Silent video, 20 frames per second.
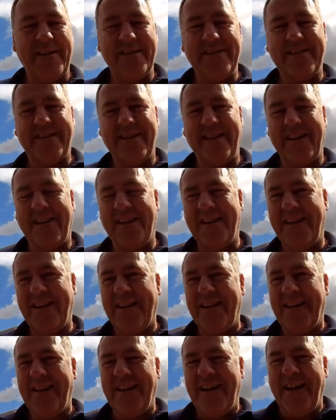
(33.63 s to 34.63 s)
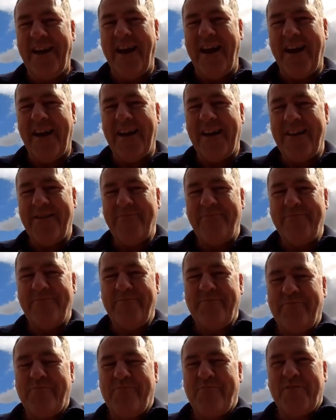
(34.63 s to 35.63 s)
and uh, um,
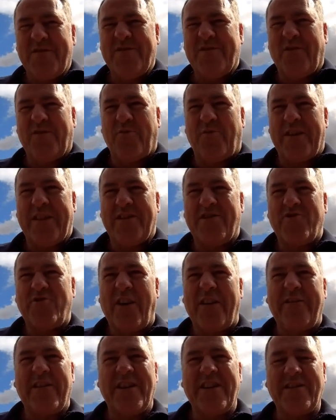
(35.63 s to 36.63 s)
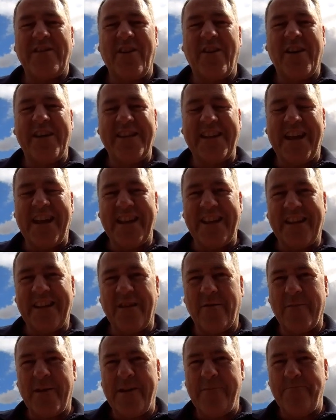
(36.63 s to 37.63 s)
sort of when the traffic had died down a
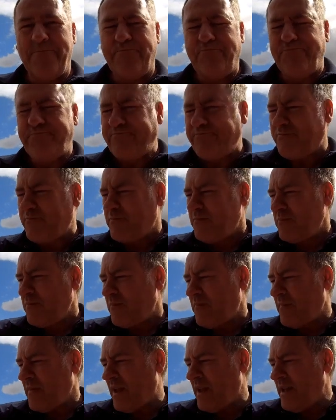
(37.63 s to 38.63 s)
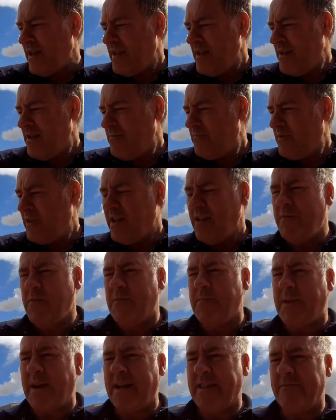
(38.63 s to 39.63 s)
little bit. Um, but
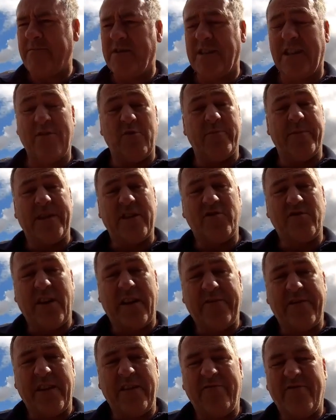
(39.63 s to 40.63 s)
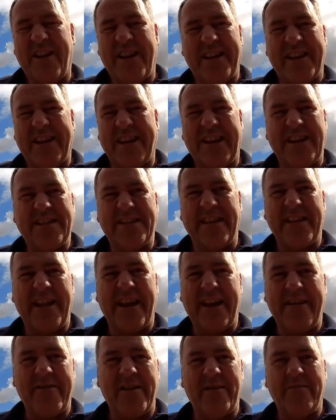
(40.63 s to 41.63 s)
coming back, there was a little bit of traffic. around the Kingsland
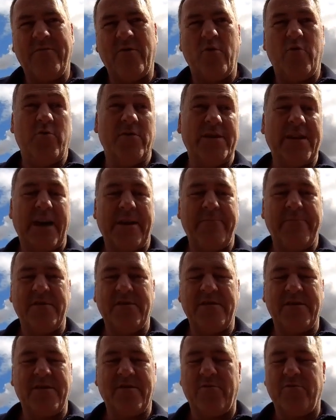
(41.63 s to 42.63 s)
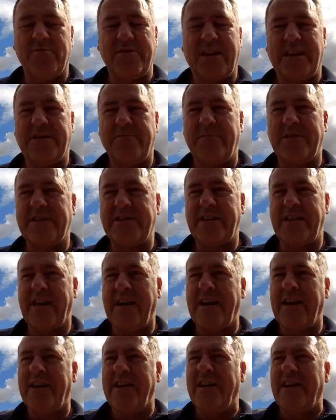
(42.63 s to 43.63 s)
area, always happens, always gets busy there.